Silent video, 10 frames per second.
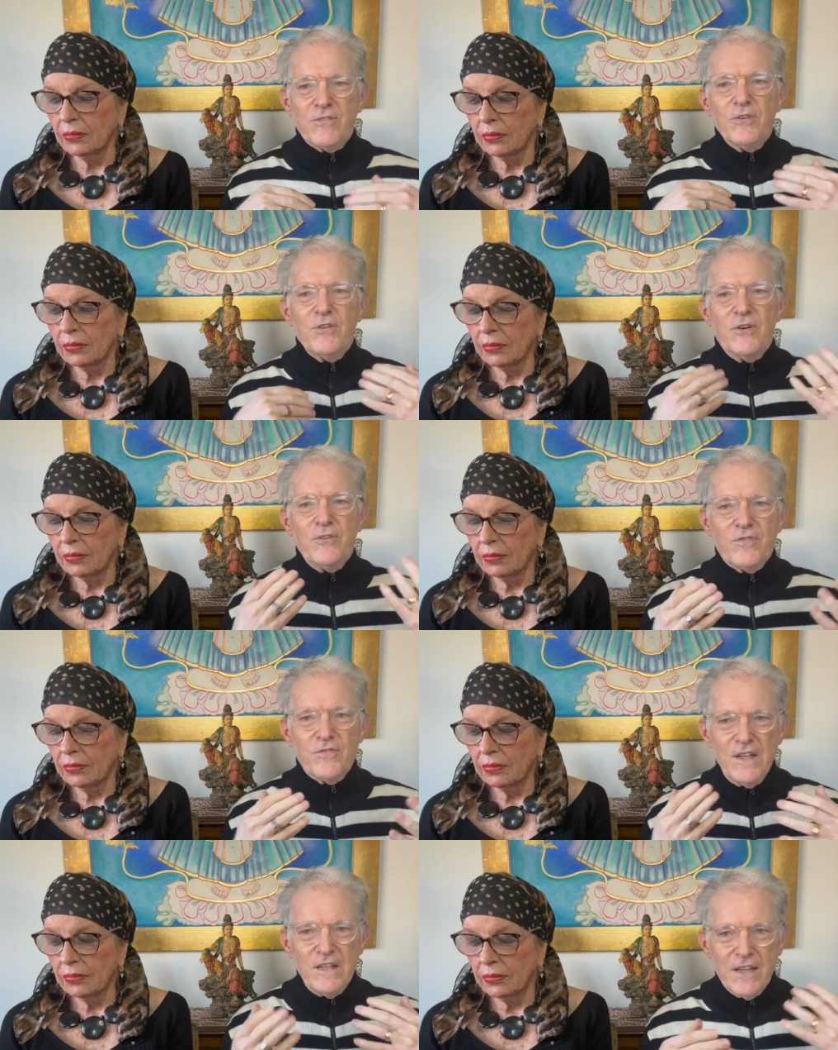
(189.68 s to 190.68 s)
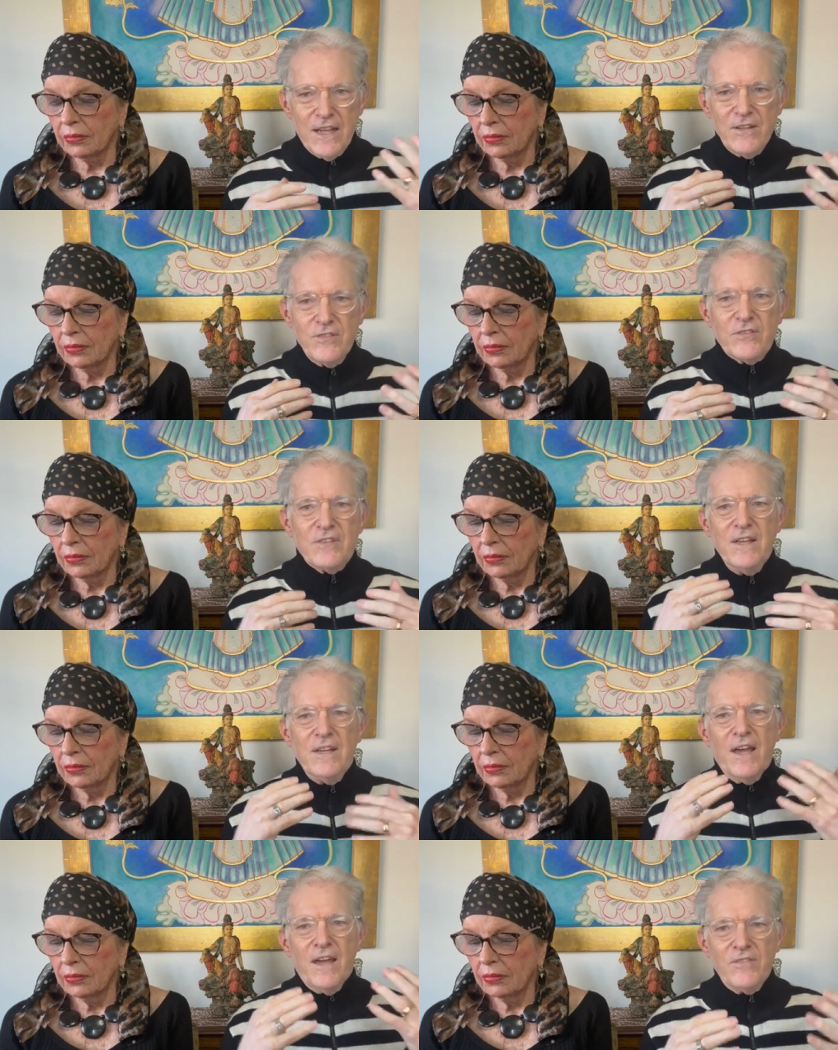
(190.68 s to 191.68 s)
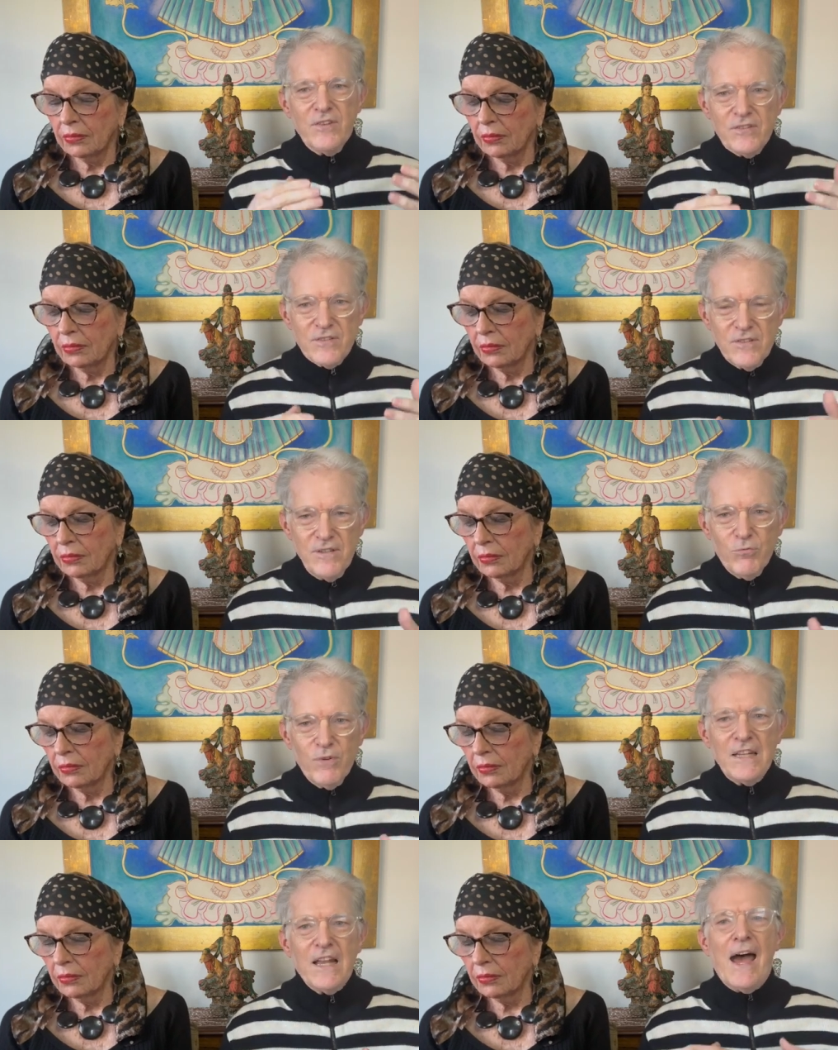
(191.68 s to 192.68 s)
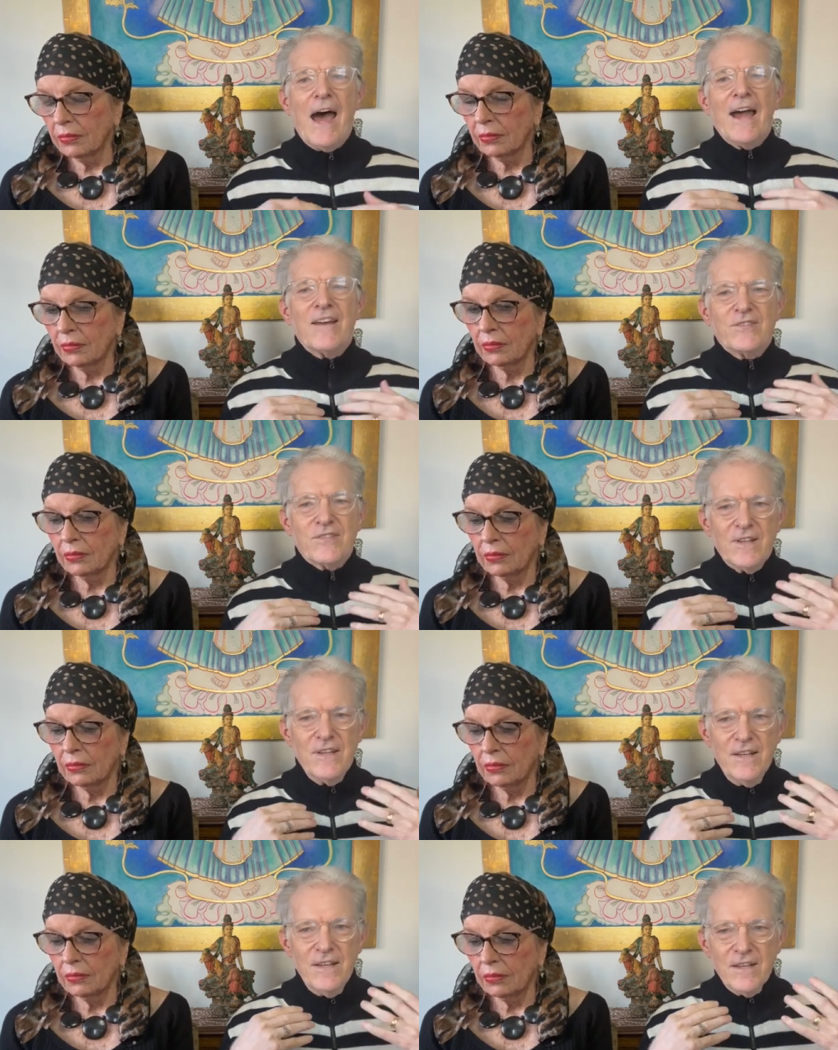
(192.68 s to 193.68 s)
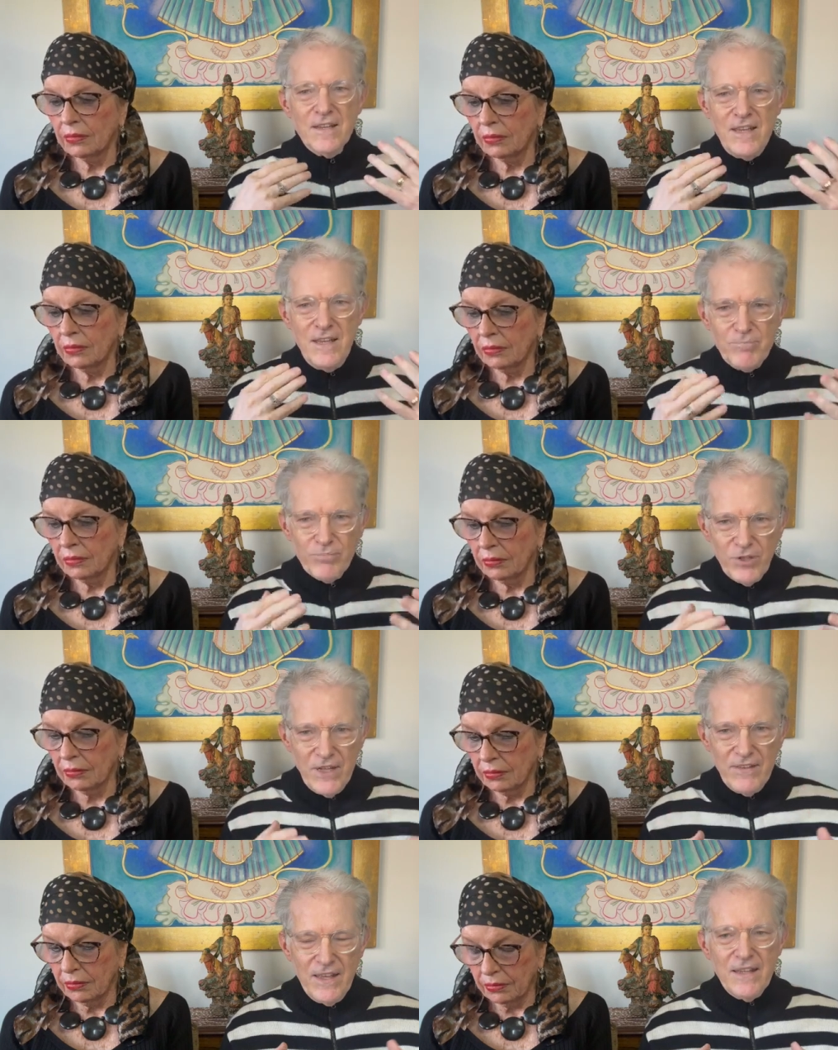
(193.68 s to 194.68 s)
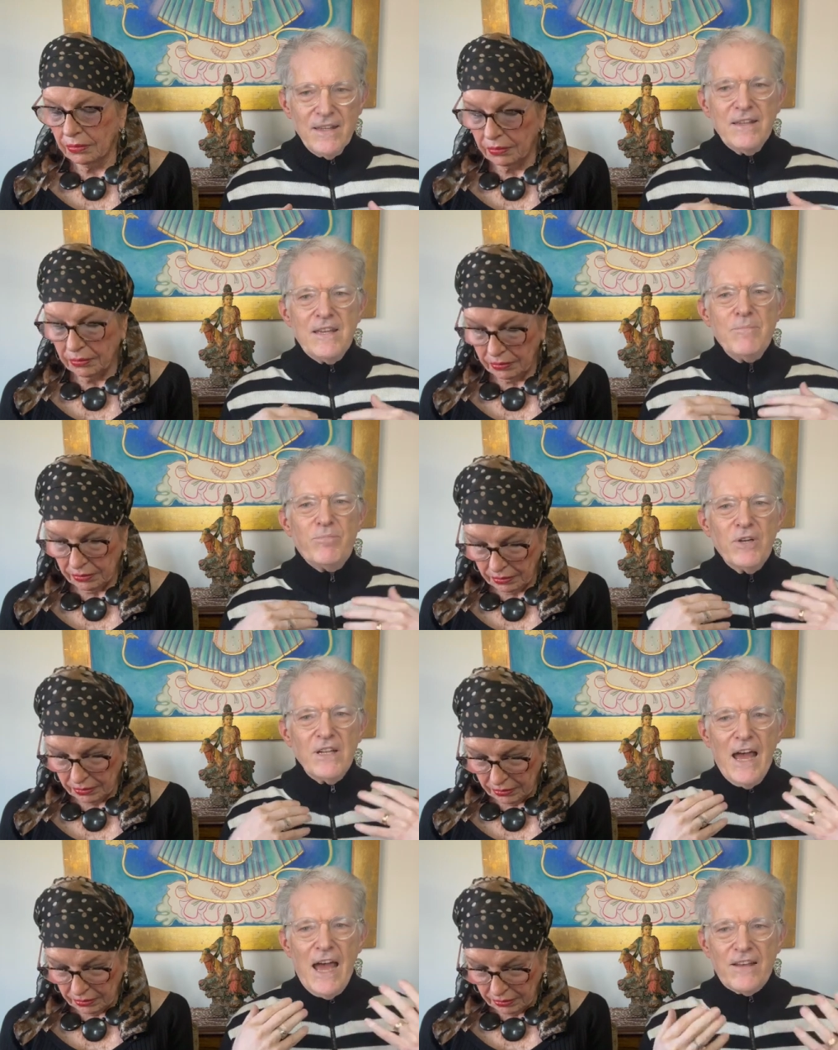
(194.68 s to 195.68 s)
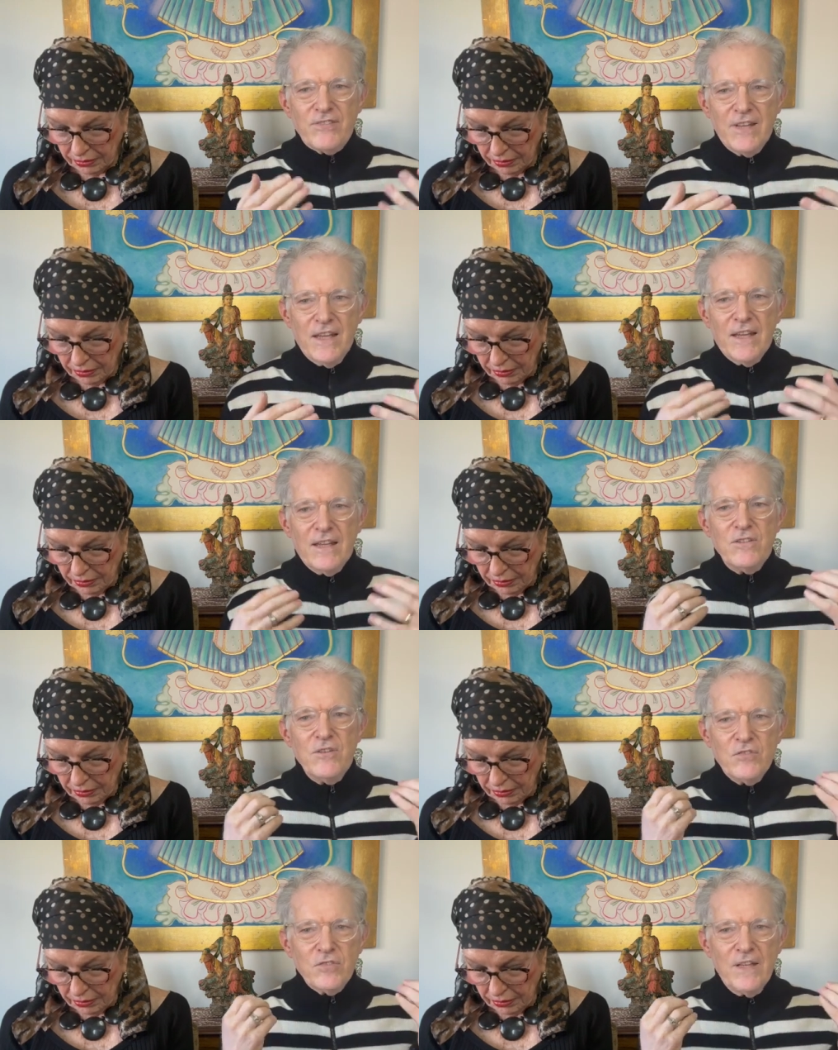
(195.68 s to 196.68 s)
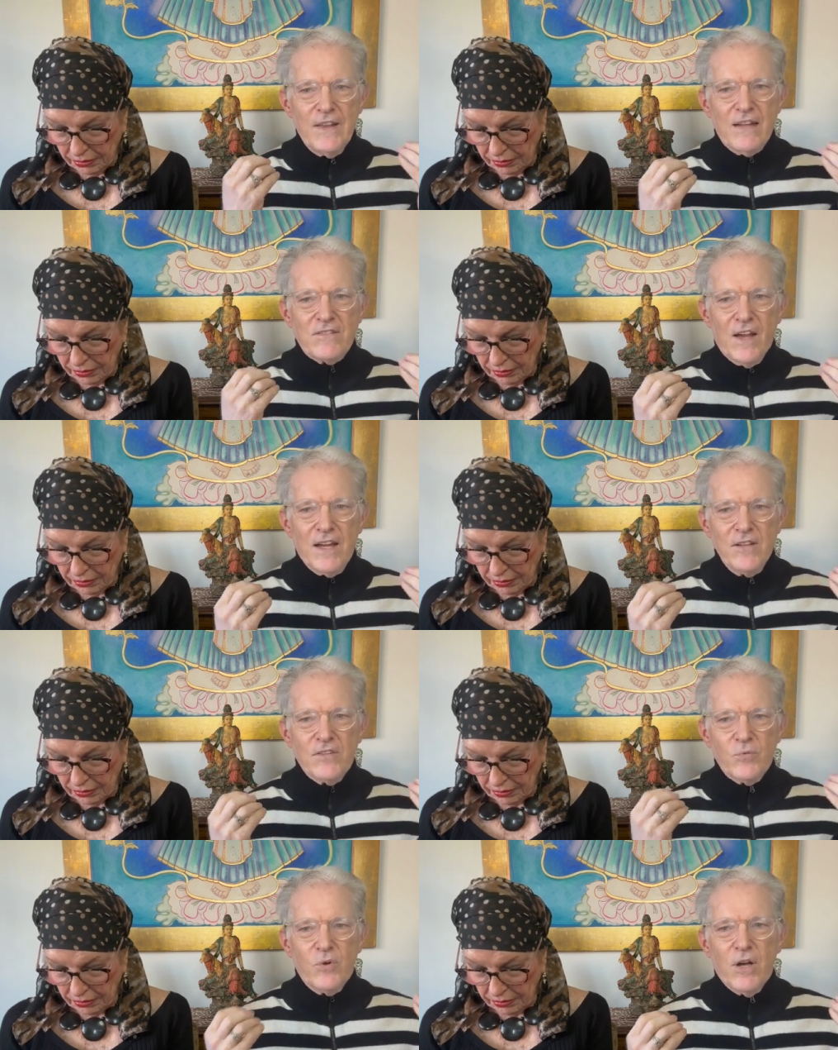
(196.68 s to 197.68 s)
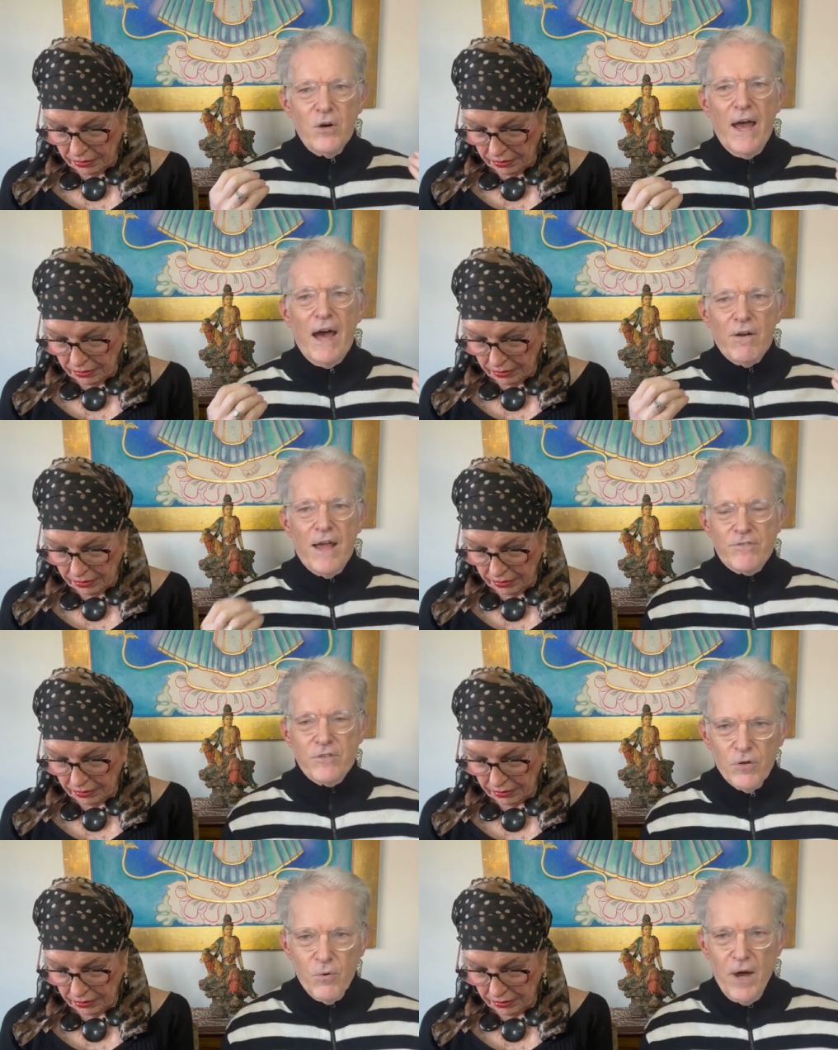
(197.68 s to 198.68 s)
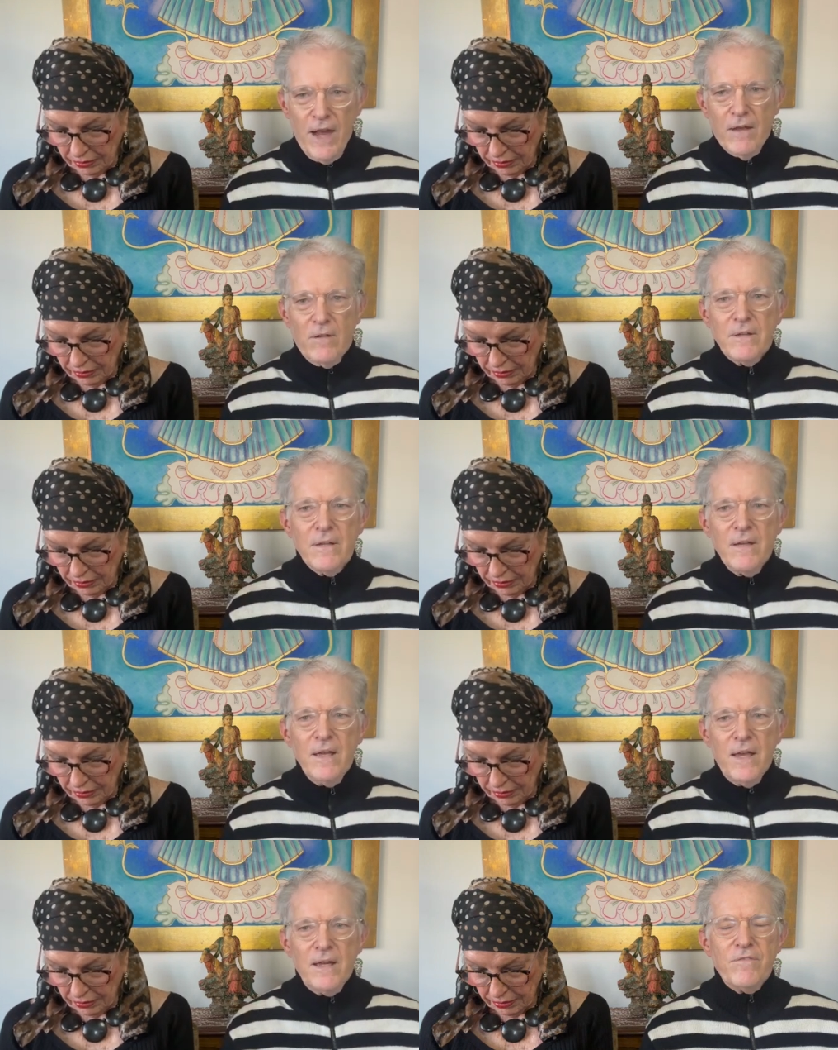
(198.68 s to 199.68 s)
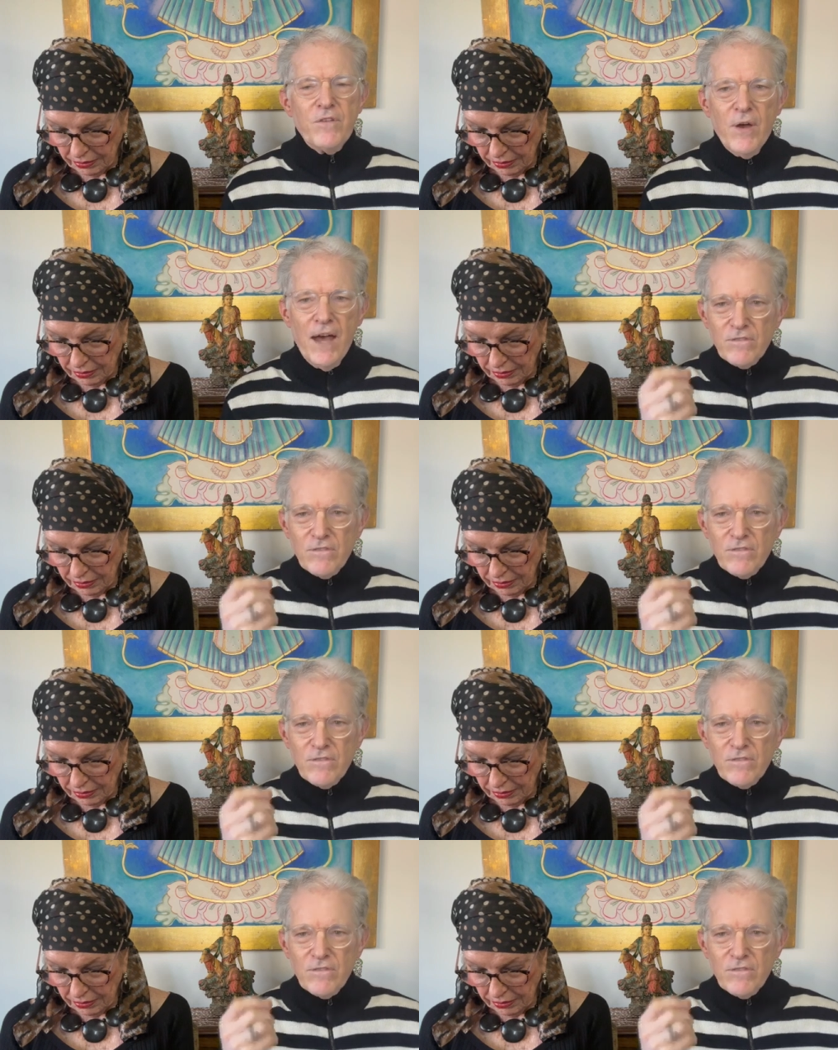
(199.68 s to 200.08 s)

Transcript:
Speaker 1: through those feelings and just relax keep breathing keep relaxing and usually that tightness will go out after a while and if you have